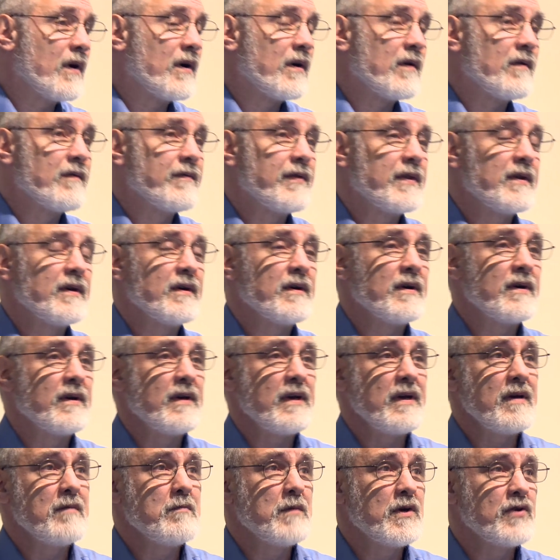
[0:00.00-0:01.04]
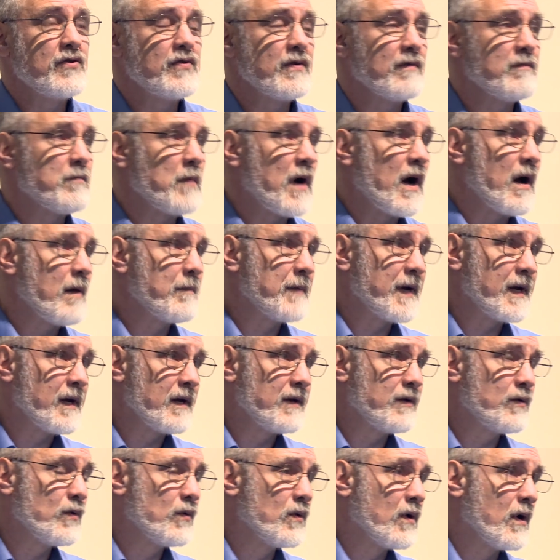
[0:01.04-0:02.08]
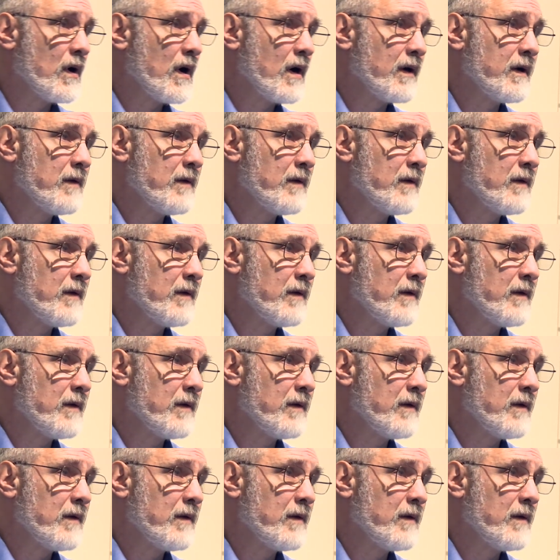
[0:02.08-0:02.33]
of the image of Muhammad Abdullah.